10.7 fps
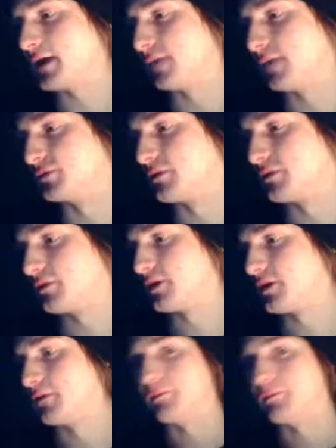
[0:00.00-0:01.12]
it comes with
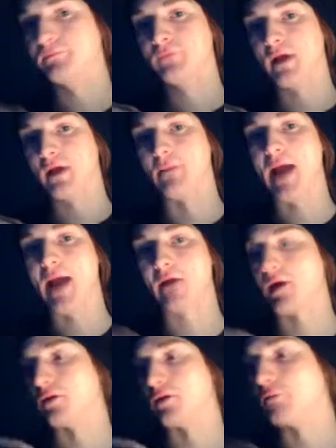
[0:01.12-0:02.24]
a
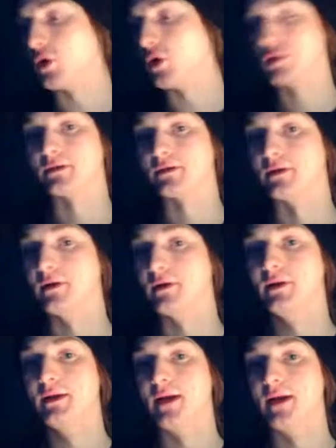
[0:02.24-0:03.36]
background poster
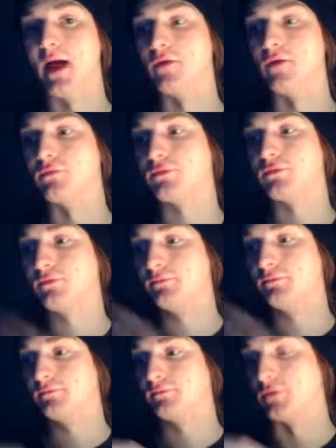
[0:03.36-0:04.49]
of
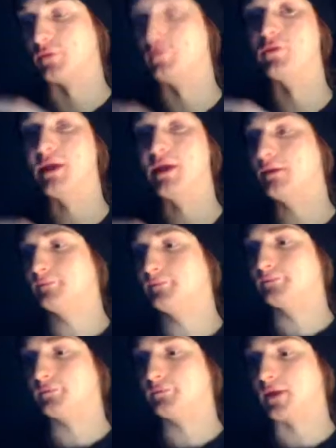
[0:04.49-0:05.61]
the movie.
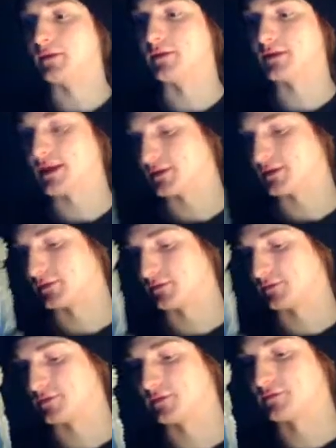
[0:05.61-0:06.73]
In this case, this
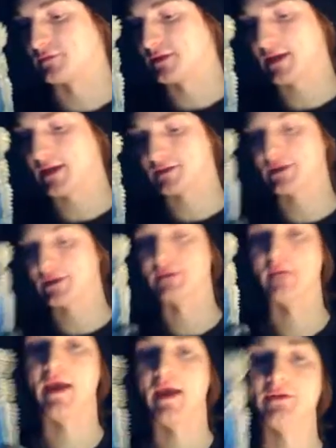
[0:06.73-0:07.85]
one's for the Texas
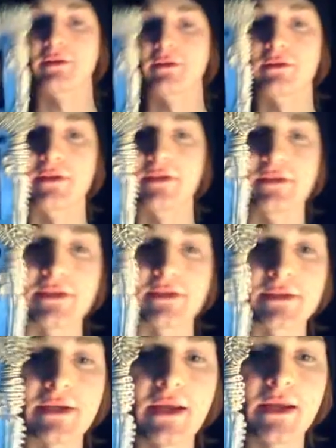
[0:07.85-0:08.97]
Chainsaw Massacre. So as you can
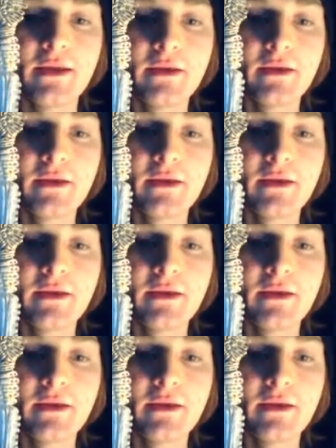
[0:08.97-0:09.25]
see,